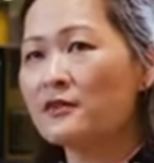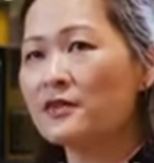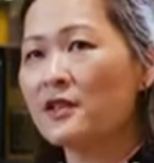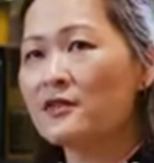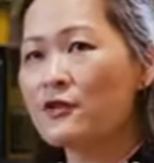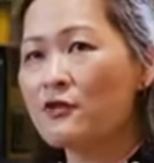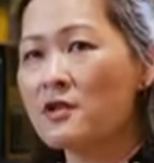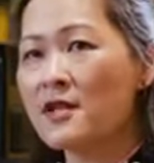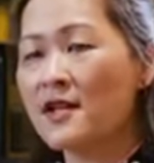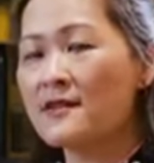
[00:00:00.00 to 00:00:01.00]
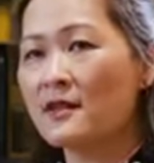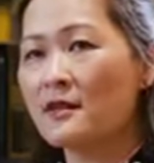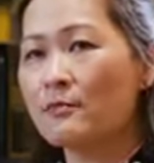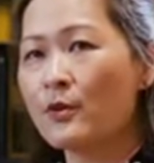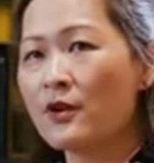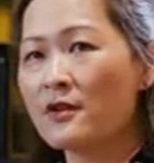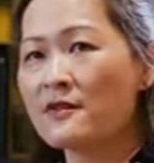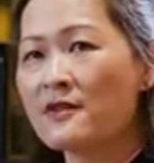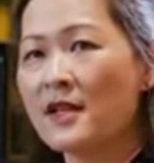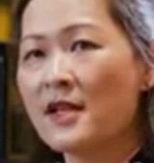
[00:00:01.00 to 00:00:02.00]
out the trocars and the
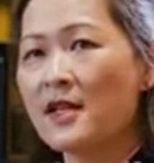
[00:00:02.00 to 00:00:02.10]
pods.